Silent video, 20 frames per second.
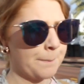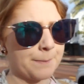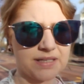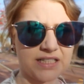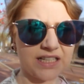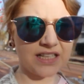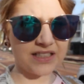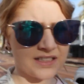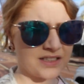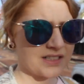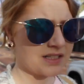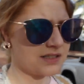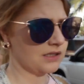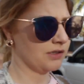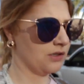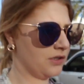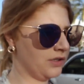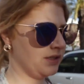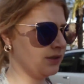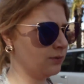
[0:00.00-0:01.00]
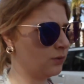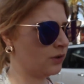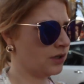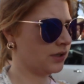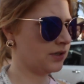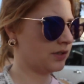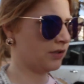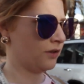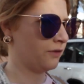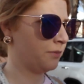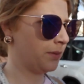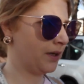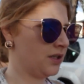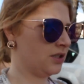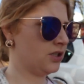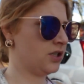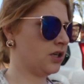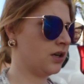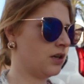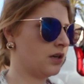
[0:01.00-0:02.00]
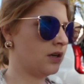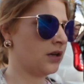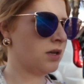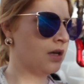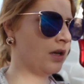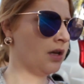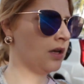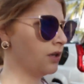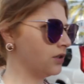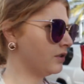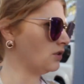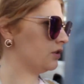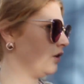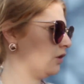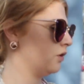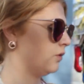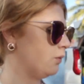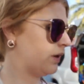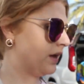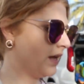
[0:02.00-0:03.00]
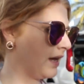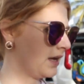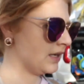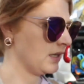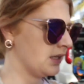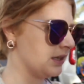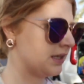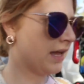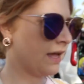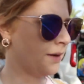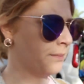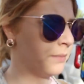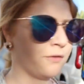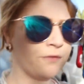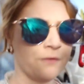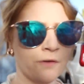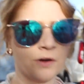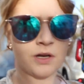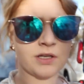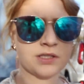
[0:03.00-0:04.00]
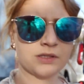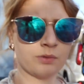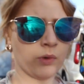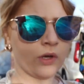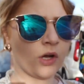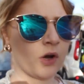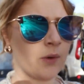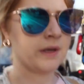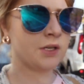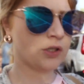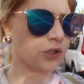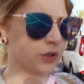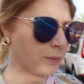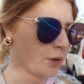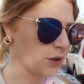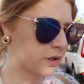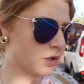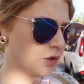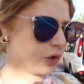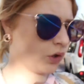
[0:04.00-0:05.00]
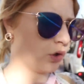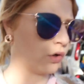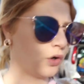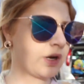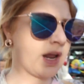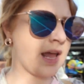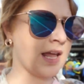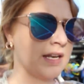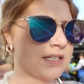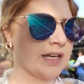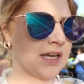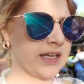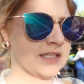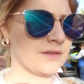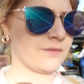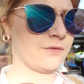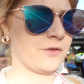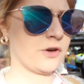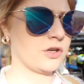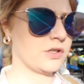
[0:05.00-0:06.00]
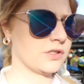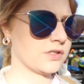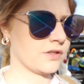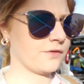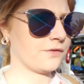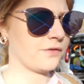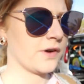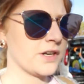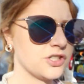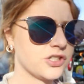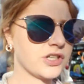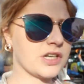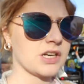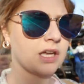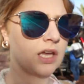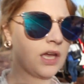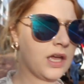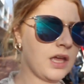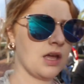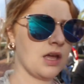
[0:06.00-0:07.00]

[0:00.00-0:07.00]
but Jason doesn't because he works so much. So we're heading there, but first we're going to mow the lawn and take some photos of Frederick.